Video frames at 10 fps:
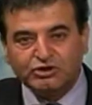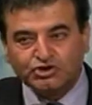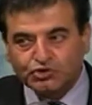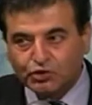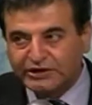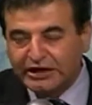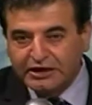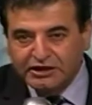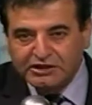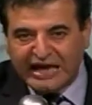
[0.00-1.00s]
That's
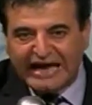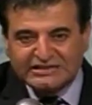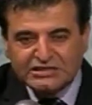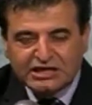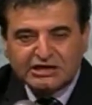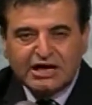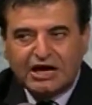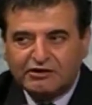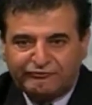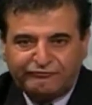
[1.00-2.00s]
the kind of
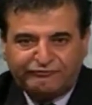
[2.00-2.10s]
filth,